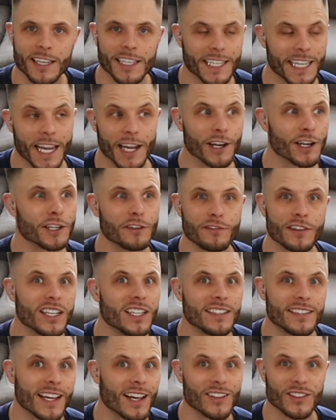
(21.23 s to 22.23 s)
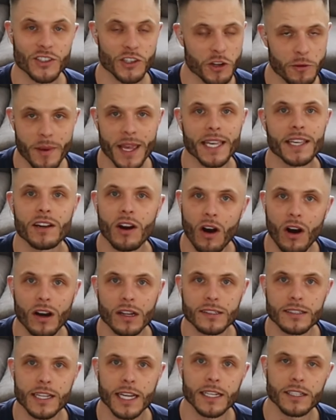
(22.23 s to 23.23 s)
Gary Vee tells you to make
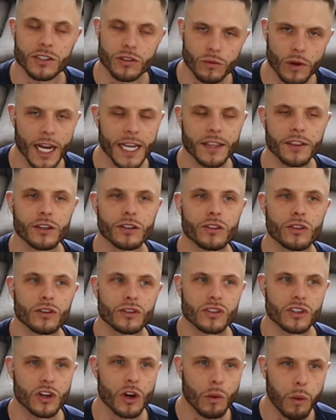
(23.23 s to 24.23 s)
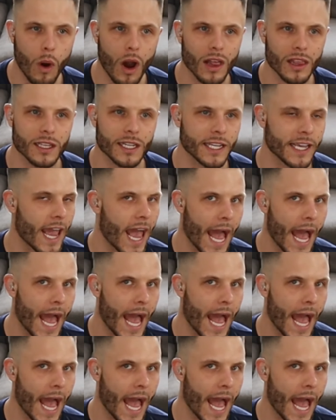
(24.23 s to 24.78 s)
content, right? There's a quality